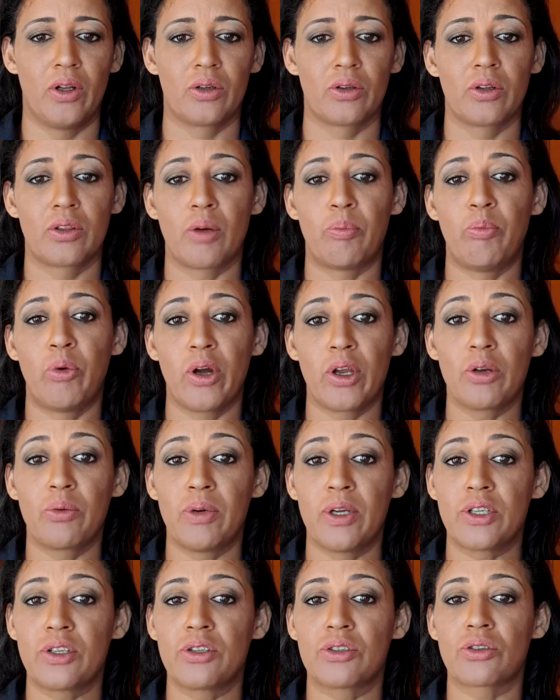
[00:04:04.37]
to the point
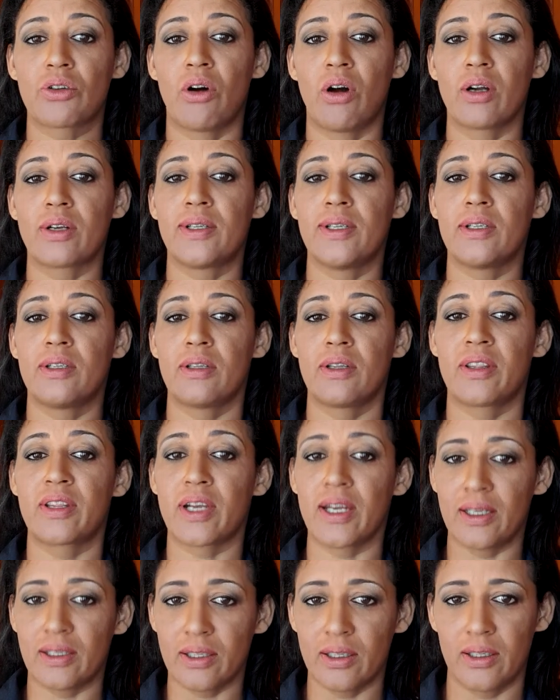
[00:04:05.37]
where she started
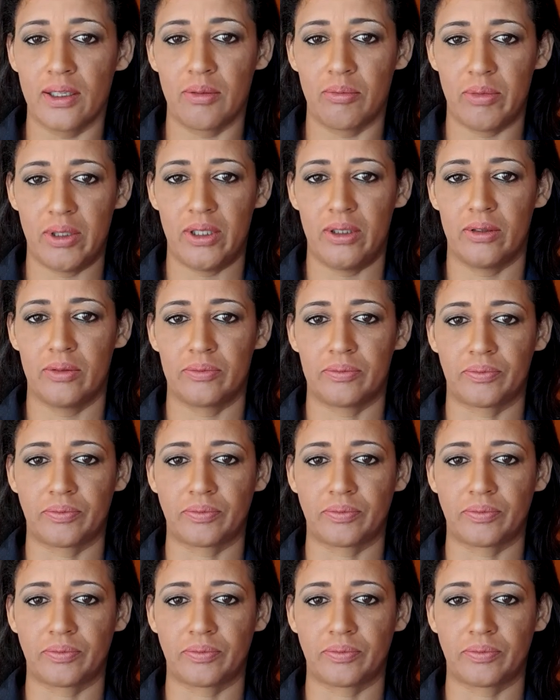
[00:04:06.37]
threatening me.